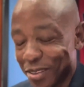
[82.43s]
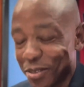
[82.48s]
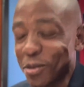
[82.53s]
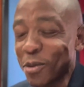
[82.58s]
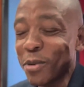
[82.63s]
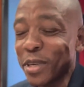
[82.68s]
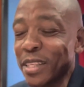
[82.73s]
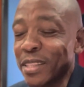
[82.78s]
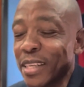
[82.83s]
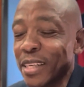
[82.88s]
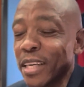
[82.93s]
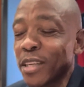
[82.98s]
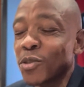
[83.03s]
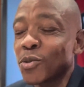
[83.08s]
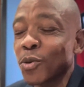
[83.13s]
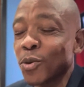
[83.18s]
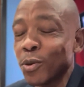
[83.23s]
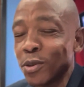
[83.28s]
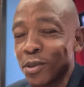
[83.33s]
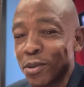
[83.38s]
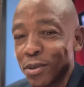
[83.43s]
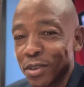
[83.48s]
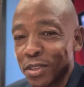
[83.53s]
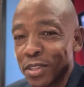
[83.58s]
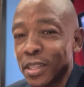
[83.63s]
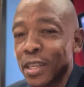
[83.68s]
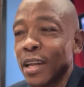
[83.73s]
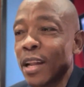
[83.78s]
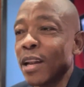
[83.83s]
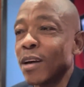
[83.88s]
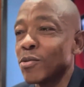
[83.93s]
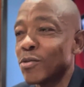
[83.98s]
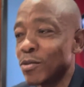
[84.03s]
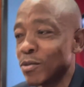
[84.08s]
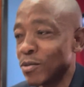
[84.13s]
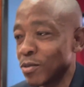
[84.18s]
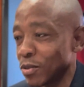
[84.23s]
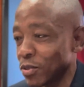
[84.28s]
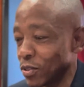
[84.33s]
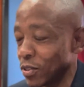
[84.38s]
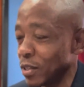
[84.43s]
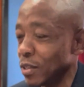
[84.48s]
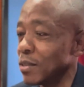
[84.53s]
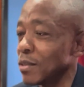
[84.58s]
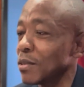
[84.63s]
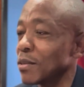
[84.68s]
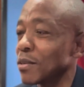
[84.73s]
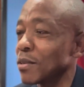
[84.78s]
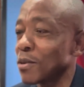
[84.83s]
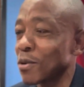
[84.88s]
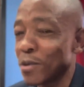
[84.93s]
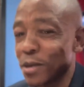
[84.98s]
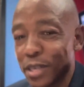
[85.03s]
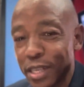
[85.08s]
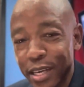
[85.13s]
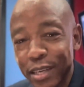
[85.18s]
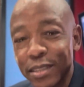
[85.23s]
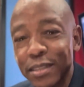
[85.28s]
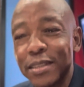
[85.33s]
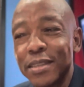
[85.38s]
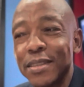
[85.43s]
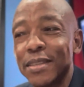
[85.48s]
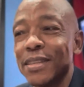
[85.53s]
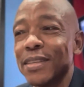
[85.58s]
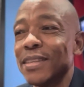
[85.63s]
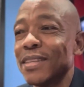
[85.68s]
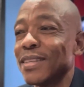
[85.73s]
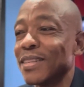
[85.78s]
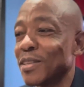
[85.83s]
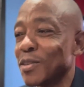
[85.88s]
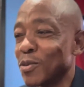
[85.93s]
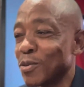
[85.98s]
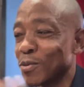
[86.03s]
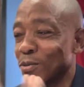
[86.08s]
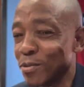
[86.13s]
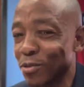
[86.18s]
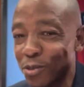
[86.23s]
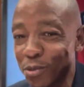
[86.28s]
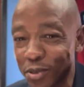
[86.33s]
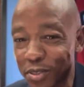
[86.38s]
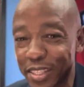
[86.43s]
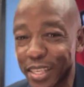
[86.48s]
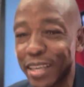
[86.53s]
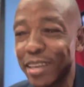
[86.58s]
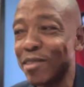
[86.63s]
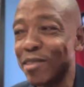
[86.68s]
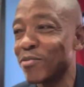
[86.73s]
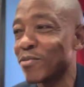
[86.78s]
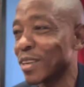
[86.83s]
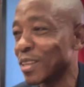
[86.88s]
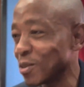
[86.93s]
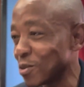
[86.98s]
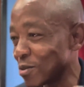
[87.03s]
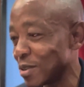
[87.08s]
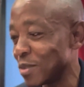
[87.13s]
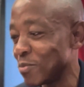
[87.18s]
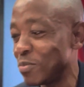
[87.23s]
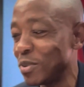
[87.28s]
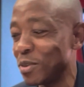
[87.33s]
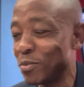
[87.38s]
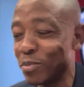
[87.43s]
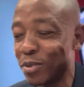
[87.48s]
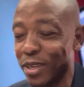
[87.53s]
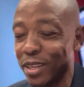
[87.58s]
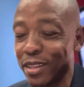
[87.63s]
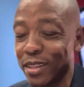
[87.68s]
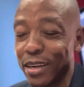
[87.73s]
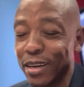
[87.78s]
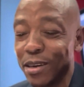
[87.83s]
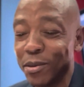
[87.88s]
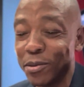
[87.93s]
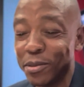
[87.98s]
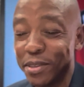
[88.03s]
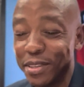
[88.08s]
So winter is good because it allows you to sit, connect, to self and to the people in the house.